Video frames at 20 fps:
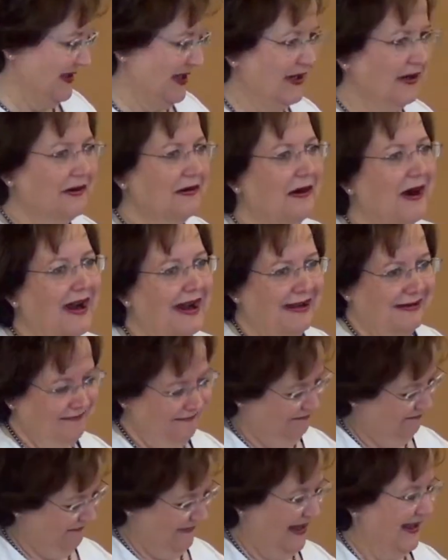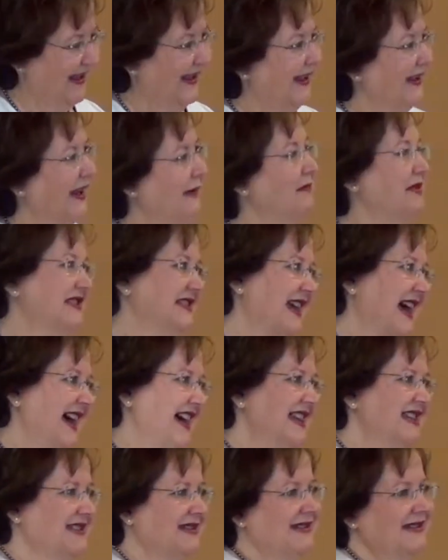So
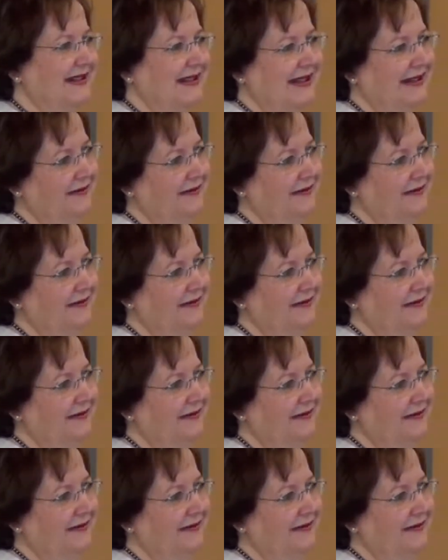besides,